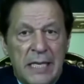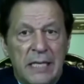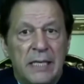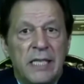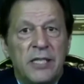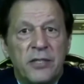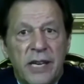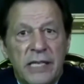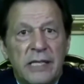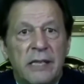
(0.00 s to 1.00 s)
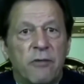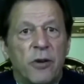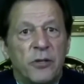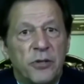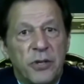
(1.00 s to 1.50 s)
These trends have
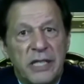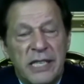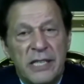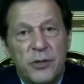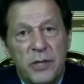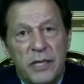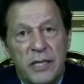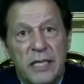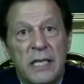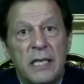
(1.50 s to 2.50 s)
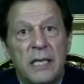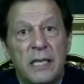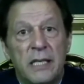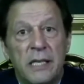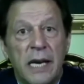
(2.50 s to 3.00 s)
also accentuated
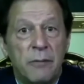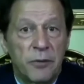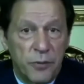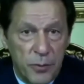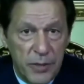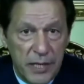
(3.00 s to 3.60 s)
Islamophobia.